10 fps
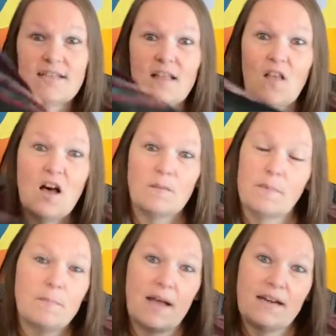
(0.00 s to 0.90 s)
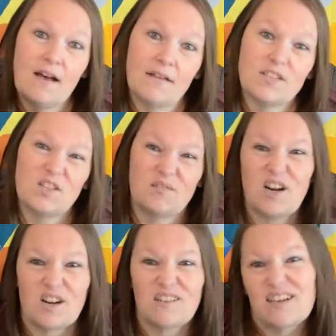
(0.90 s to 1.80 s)
day long, but bind offs
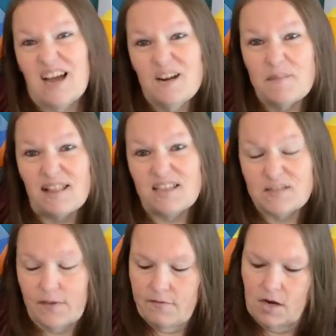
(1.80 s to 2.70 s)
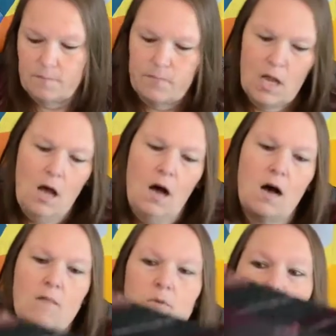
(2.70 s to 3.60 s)
are kind of my least favorite.
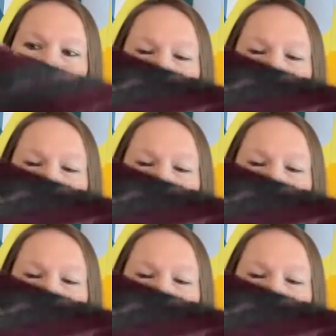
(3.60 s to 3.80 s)
So